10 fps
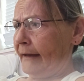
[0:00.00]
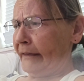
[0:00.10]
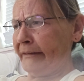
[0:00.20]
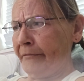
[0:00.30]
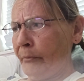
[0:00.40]

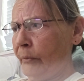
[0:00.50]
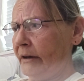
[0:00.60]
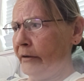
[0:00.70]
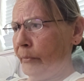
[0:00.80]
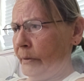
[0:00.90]
as if a
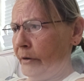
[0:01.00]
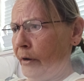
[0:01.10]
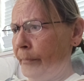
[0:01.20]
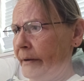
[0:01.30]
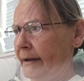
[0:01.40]
window were
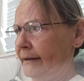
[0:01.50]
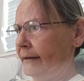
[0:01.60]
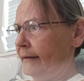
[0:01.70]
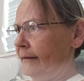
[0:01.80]
opening,